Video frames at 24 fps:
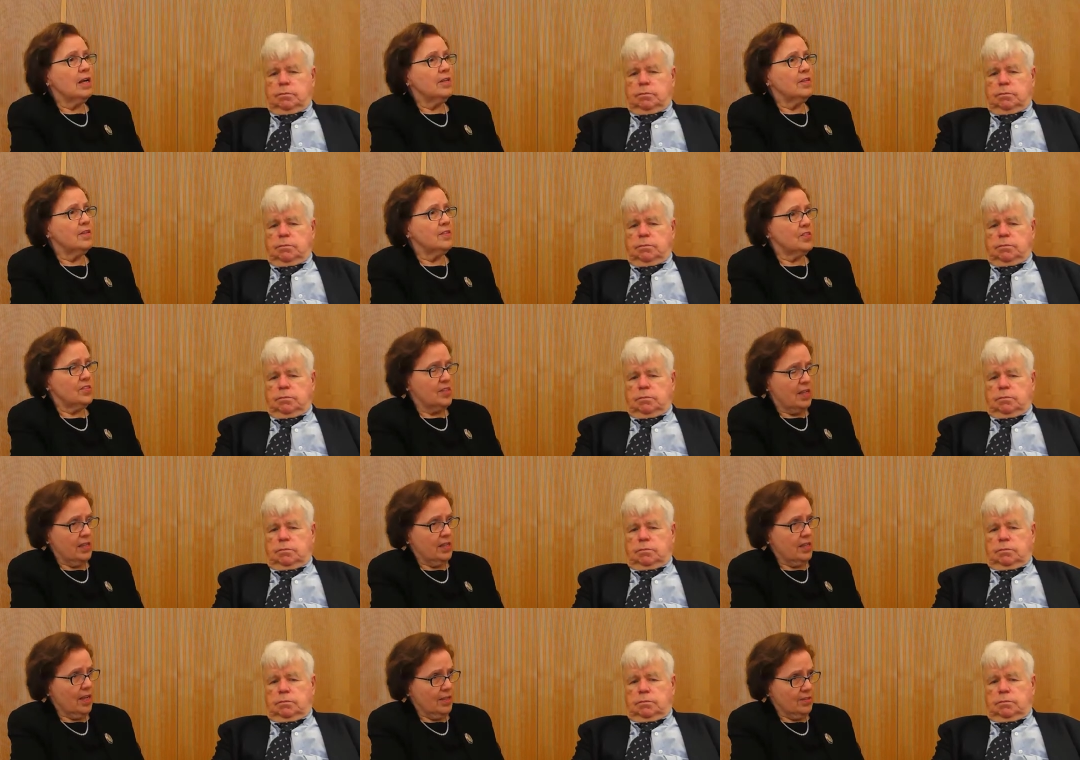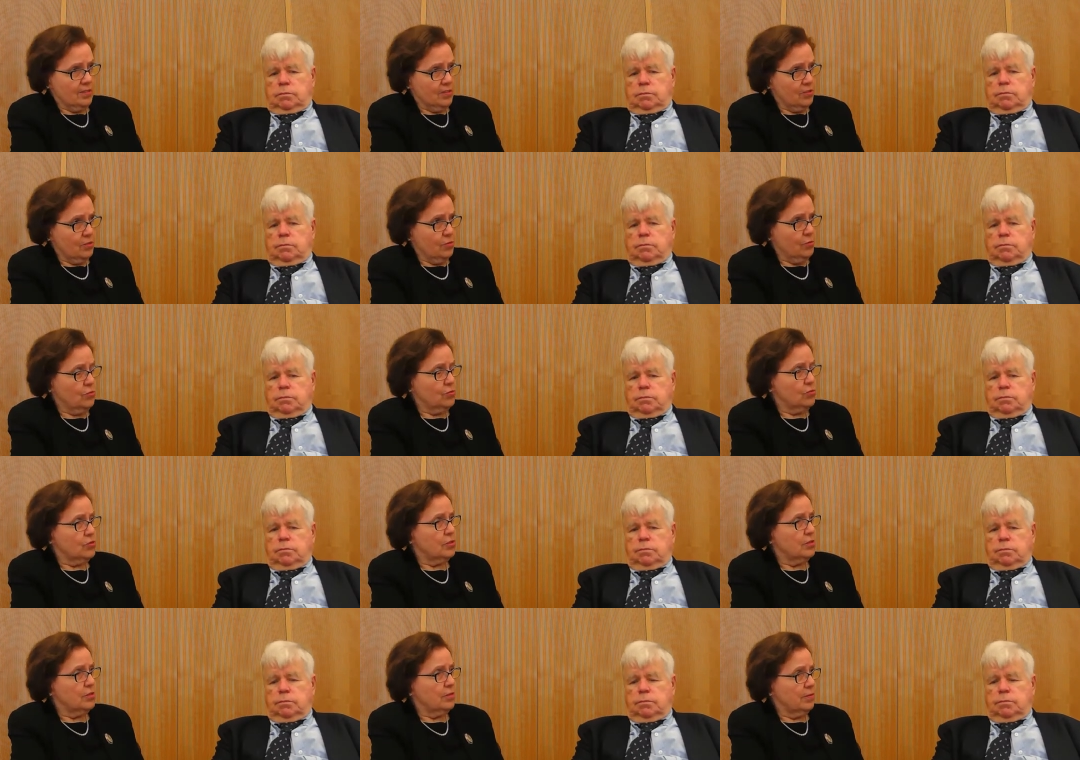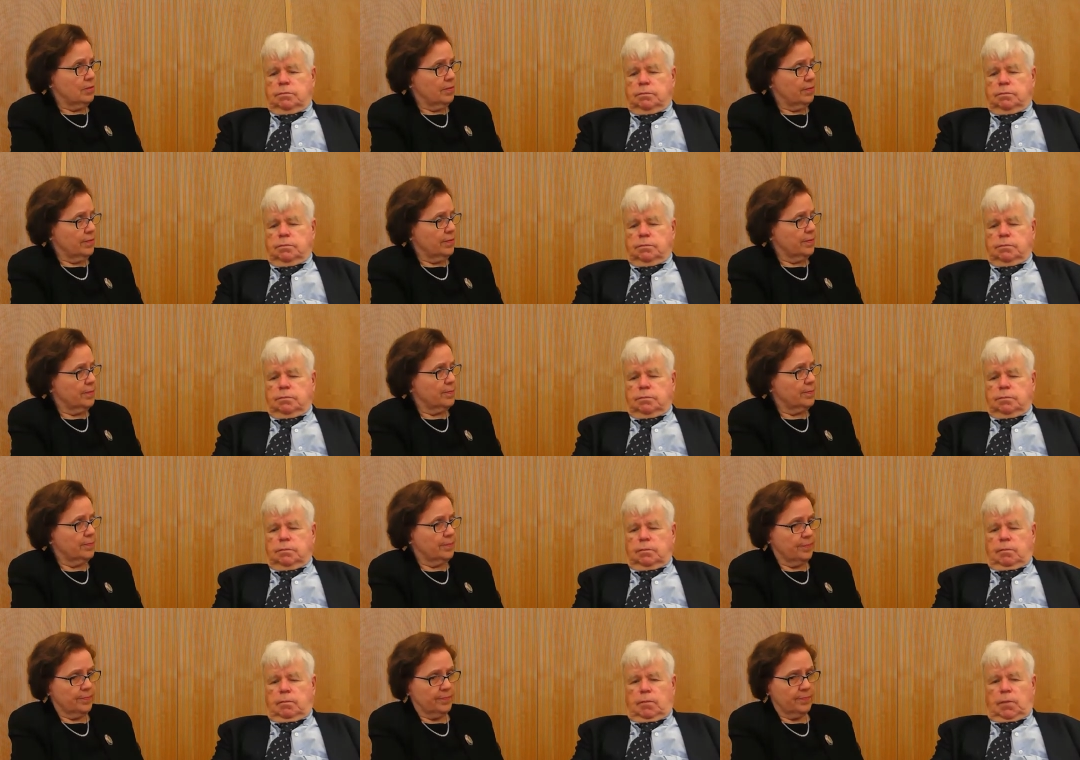Speaker 1: the state constitution.
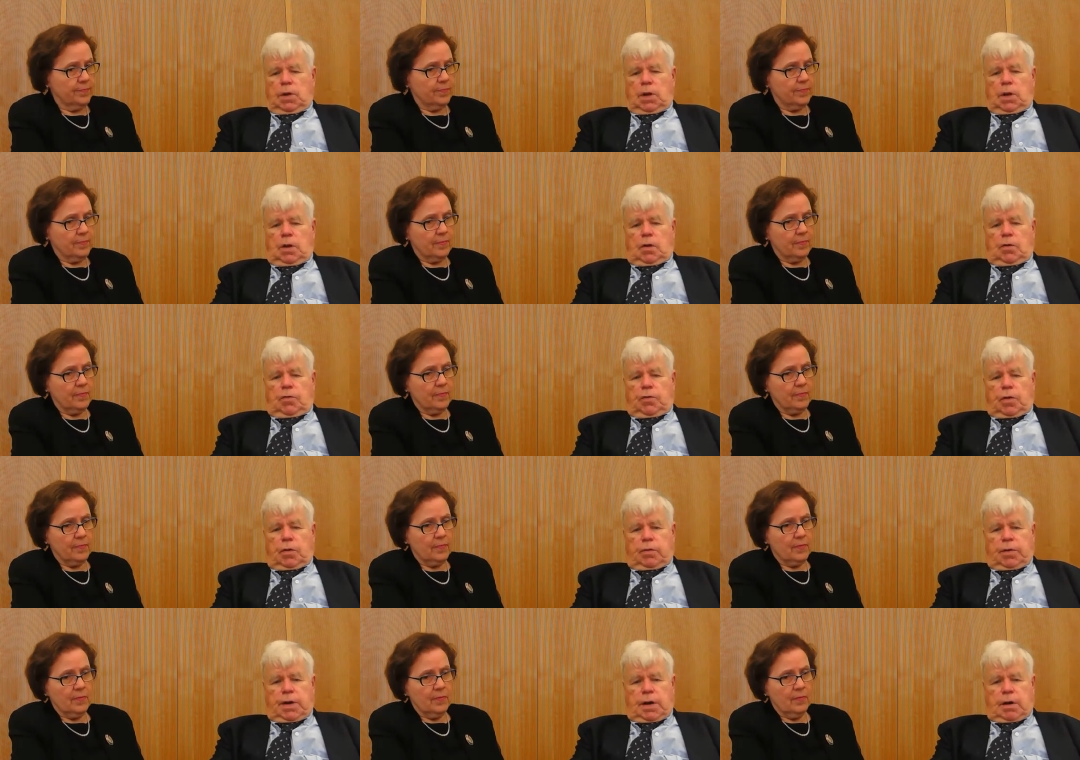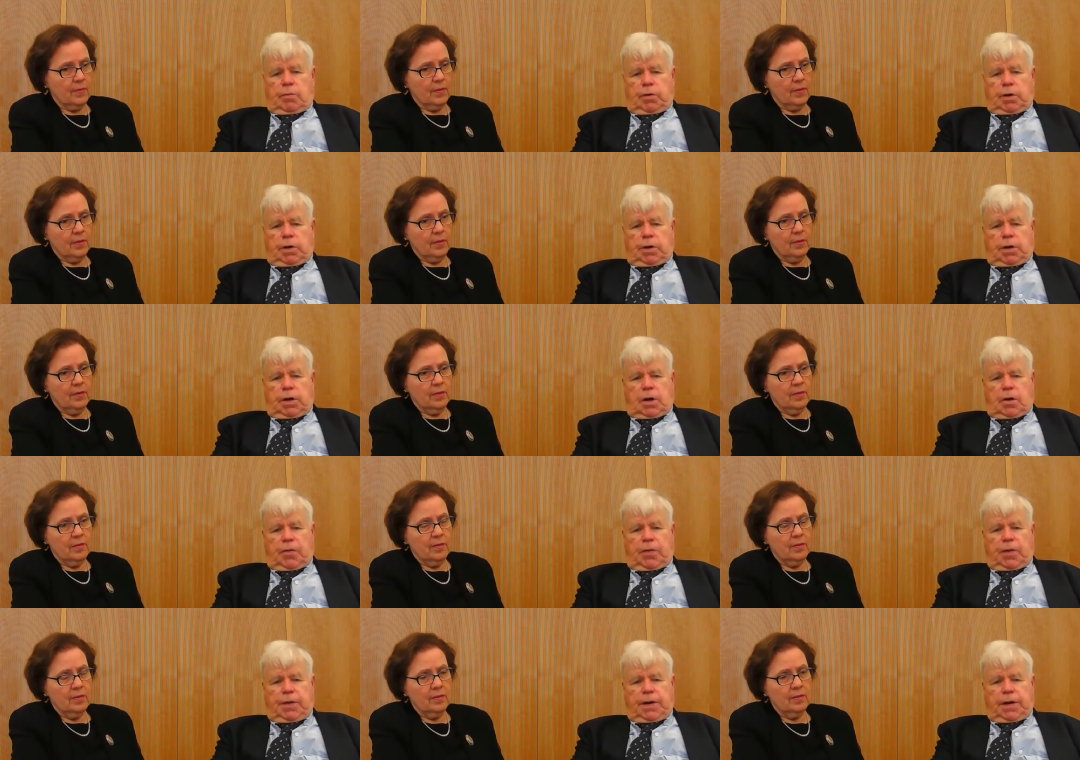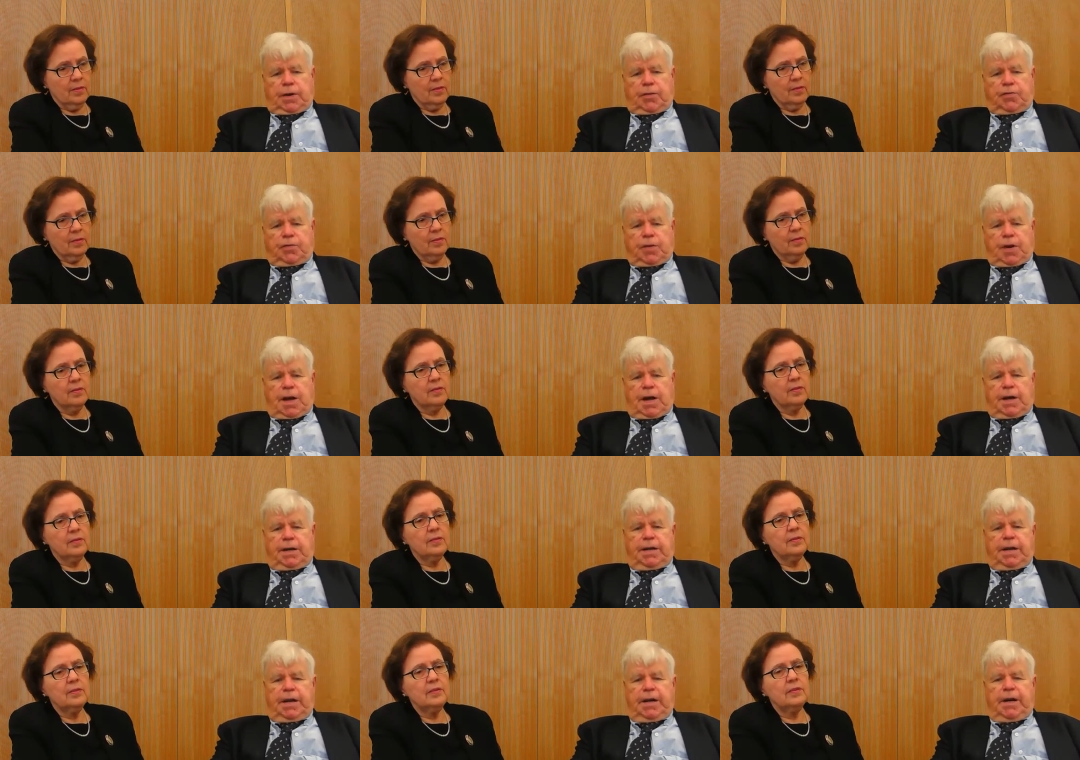
Speaker 2: So now we're going to go to the next
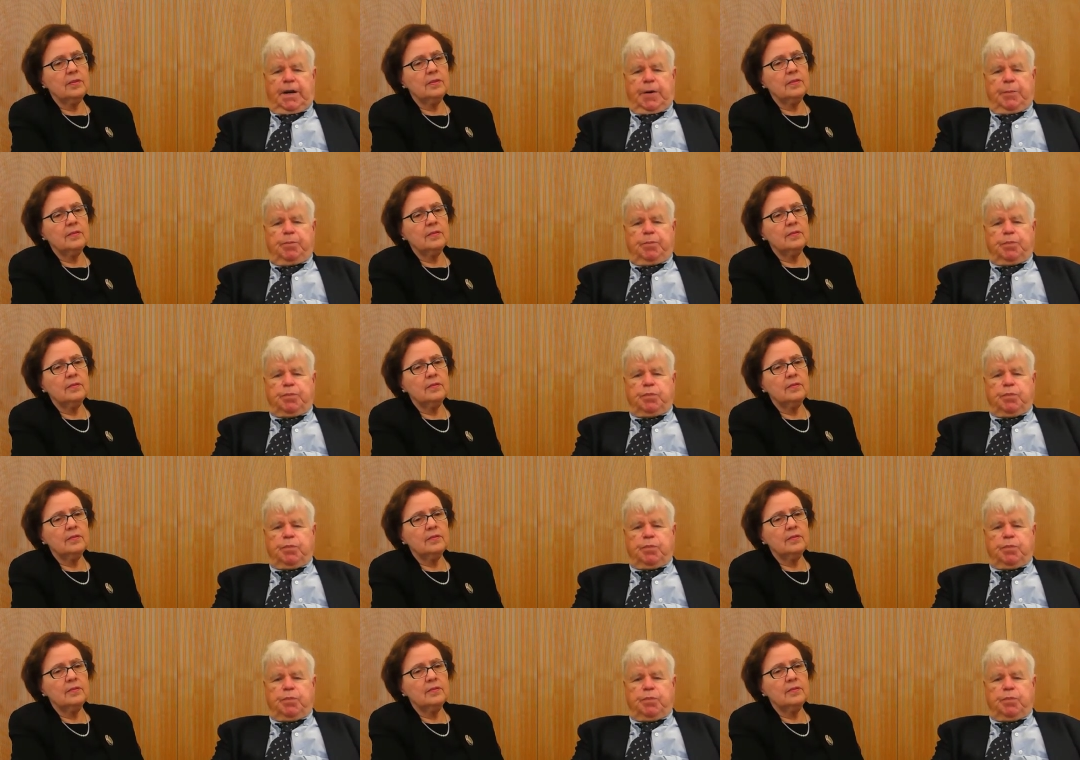slide here.